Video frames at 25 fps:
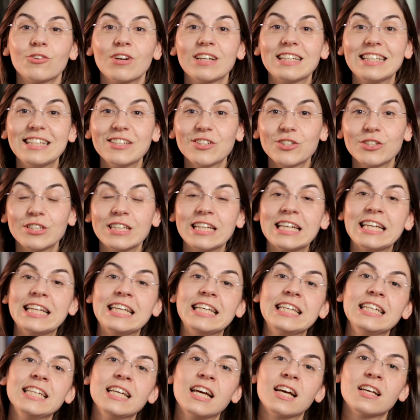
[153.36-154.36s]

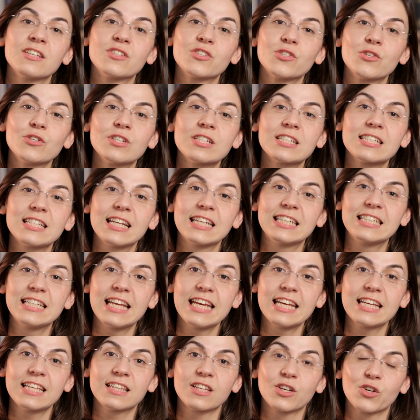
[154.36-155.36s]
Traditionally, students that
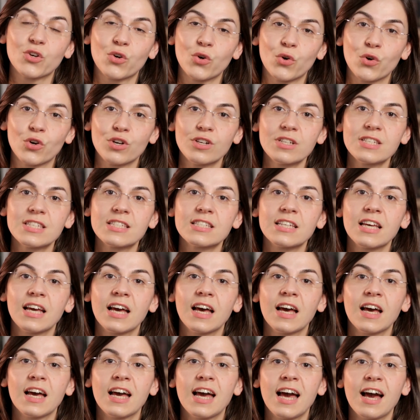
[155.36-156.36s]
take the course
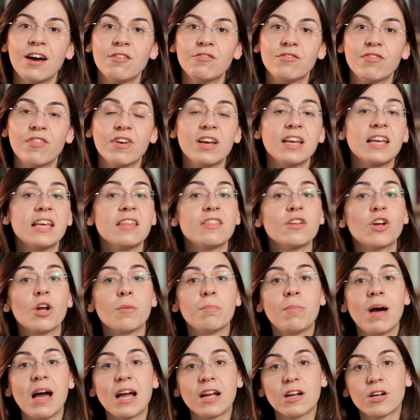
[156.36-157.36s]
have either
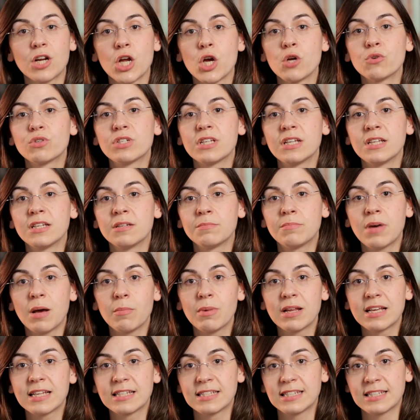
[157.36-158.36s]
a background in
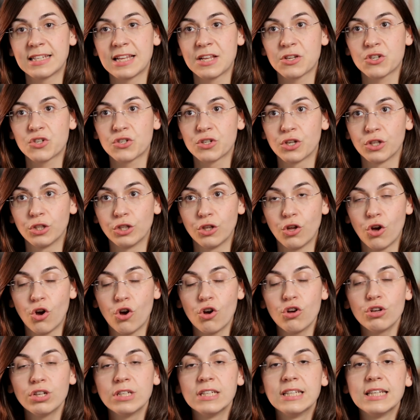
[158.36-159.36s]
public international
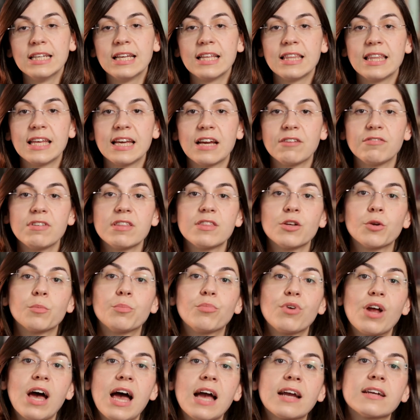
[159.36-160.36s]
law. They have either
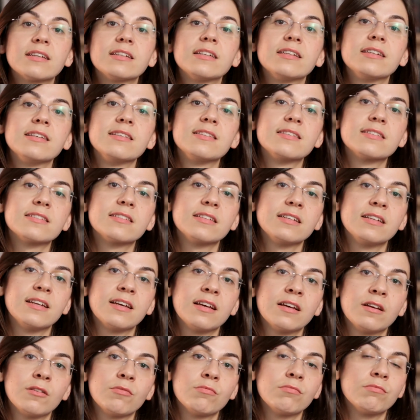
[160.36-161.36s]
practiced
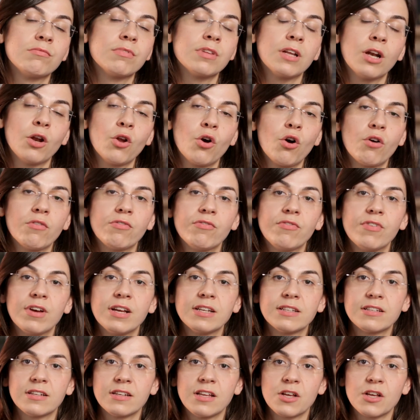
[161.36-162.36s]
the